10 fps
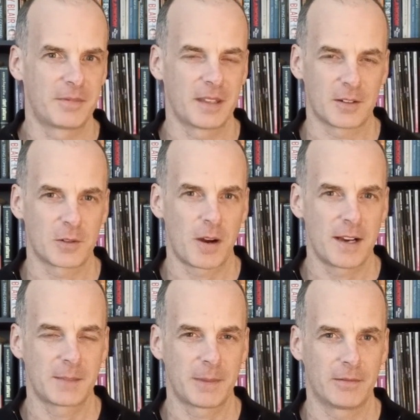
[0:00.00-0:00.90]
think
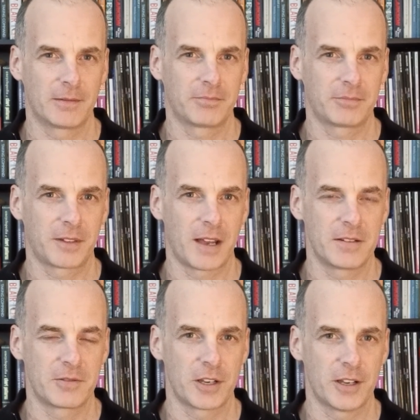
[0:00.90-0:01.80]
twice about going
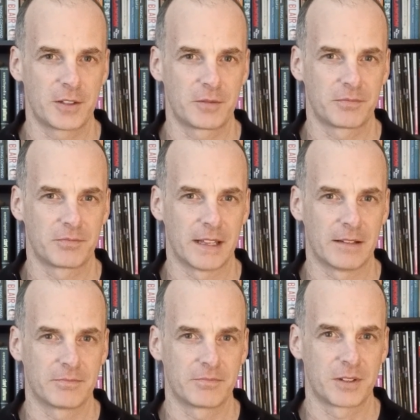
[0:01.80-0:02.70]
to church
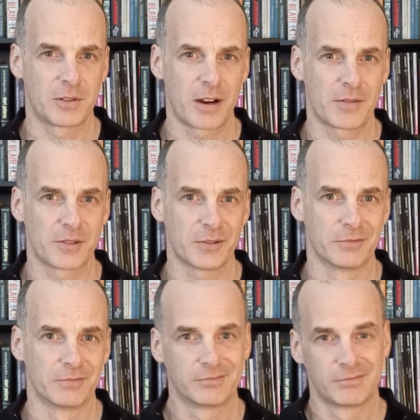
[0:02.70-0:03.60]
without your trousers
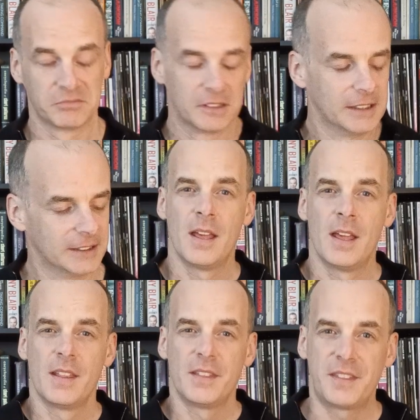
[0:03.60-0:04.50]
on.
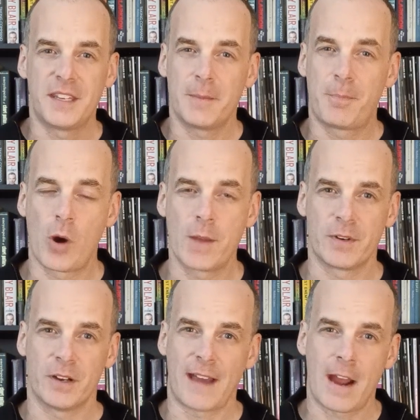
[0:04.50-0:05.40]
The
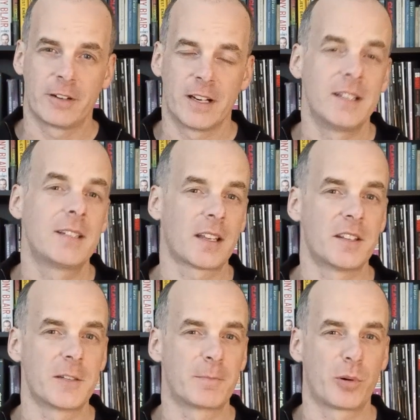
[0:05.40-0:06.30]
appointment of Aaron and his
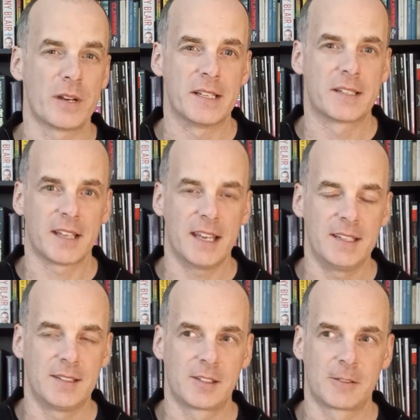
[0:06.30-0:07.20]
sons as priests
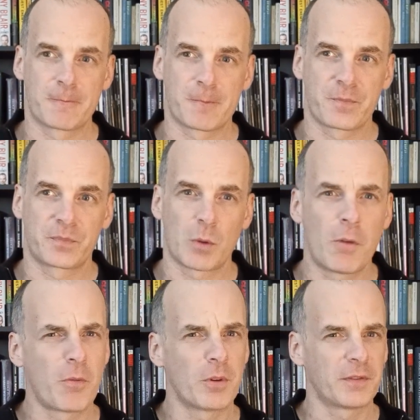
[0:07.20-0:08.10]
is,
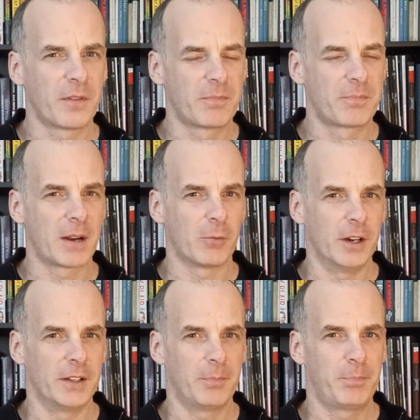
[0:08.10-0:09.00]
or for want of a better
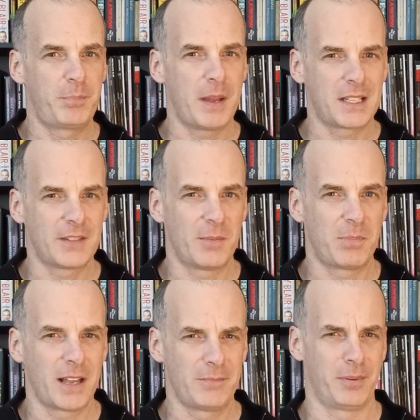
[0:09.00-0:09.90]
word, a bit of a
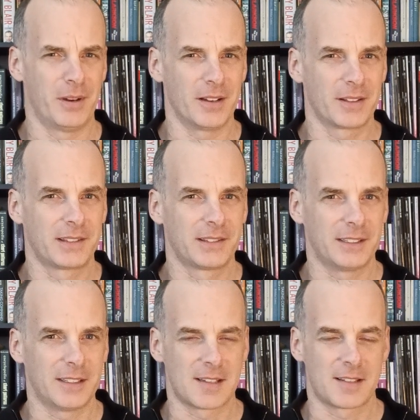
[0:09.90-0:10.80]
bloodbath.
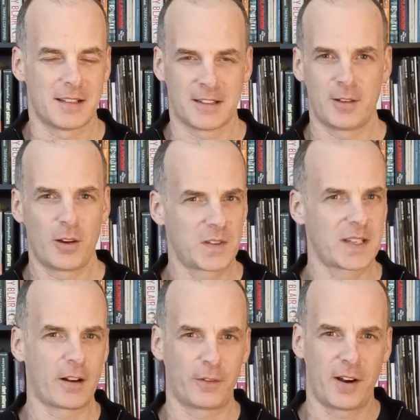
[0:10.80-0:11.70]
There's a lot of
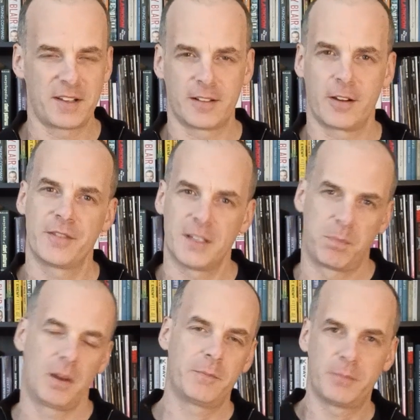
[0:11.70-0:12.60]
sacrificing going on. There's
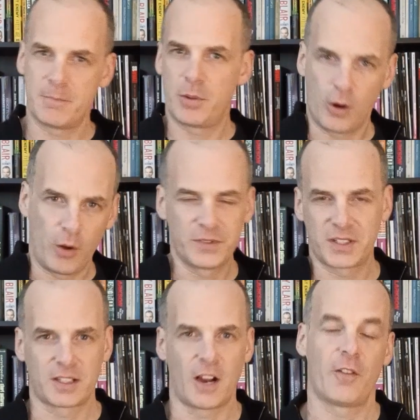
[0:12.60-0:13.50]
blood being put on
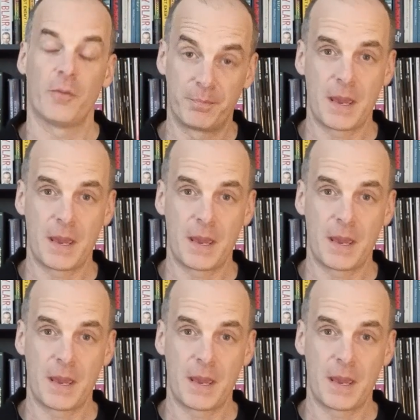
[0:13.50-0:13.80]
stuff, on